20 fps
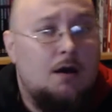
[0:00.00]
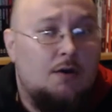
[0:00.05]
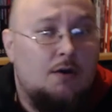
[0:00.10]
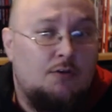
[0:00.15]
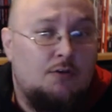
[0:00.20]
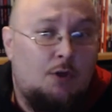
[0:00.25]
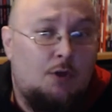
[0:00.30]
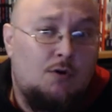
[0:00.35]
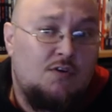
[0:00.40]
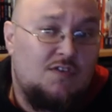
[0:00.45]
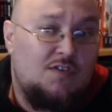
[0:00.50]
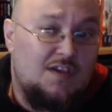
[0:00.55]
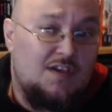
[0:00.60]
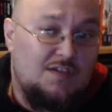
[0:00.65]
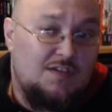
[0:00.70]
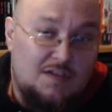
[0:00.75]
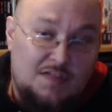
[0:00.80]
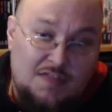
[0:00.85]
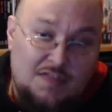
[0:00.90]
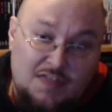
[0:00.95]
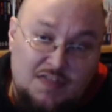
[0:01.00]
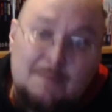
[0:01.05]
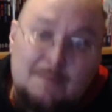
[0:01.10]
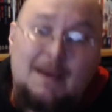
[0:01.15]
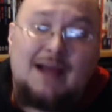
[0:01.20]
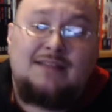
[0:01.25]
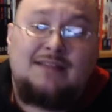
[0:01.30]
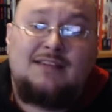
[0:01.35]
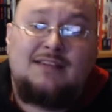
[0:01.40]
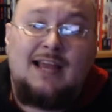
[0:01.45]
as long as it's
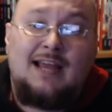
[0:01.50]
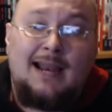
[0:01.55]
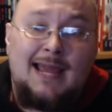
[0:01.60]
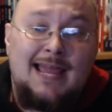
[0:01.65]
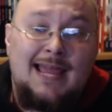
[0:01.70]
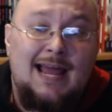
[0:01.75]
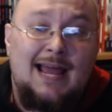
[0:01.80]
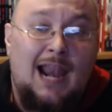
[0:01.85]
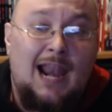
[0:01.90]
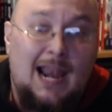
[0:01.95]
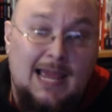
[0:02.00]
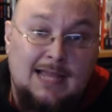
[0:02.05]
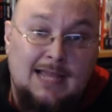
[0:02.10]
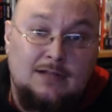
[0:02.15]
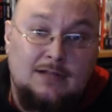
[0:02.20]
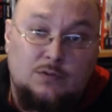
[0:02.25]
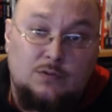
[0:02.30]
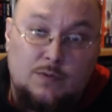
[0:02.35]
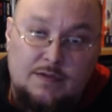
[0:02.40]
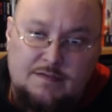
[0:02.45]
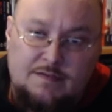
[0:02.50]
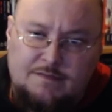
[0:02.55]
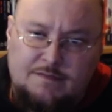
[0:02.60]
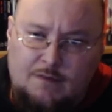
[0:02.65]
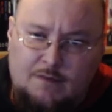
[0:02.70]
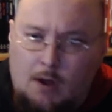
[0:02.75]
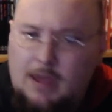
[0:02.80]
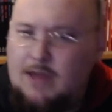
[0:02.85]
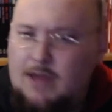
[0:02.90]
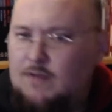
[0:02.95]
thematically linked with
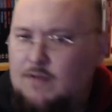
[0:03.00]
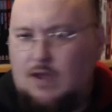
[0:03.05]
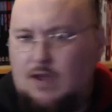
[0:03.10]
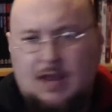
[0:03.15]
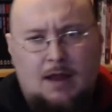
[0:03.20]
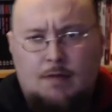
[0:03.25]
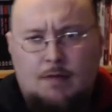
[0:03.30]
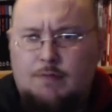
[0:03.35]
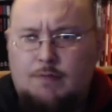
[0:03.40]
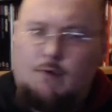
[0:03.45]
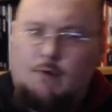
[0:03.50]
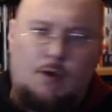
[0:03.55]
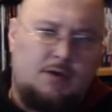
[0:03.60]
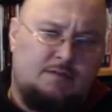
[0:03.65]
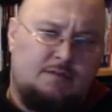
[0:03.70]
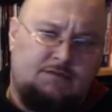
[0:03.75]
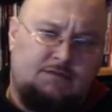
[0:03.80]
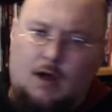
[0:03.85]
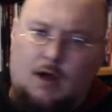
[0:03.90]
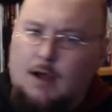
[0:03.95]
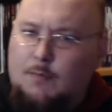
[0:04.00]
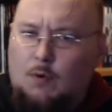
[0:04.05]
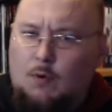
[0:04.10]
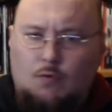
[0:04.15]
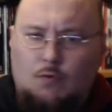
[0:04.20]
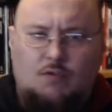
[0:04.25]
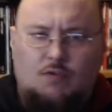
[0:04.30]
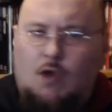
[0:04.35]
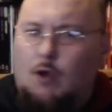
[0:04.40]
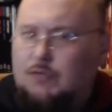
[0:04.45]
fire, so throwing a
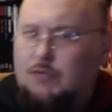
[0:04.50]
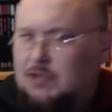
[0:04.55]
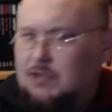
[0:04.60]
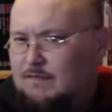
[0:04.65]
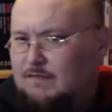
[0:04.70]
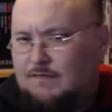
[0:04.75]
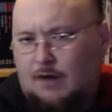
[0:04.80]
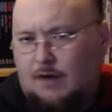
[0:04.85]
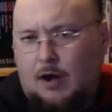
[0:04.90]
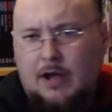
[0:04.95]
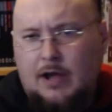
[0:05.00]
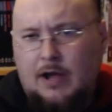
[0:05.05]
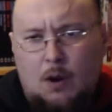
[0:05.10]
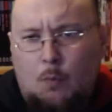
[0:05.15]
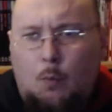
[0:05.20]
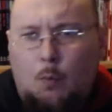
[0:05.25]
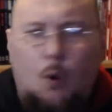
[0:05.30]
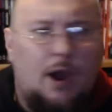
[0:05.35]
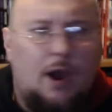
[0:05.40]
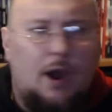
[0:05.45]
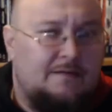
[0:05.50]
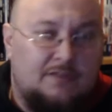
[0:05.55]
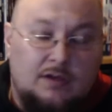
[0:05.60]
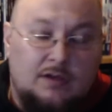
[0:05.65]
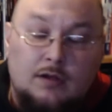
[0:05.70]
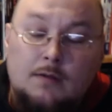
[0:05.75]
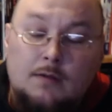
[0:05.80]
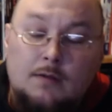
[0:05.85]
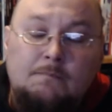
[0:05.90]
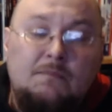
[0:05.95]
fireball, starting a fire,
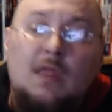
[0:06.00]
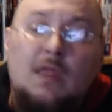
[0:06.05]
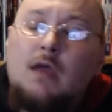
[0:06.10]
whatever,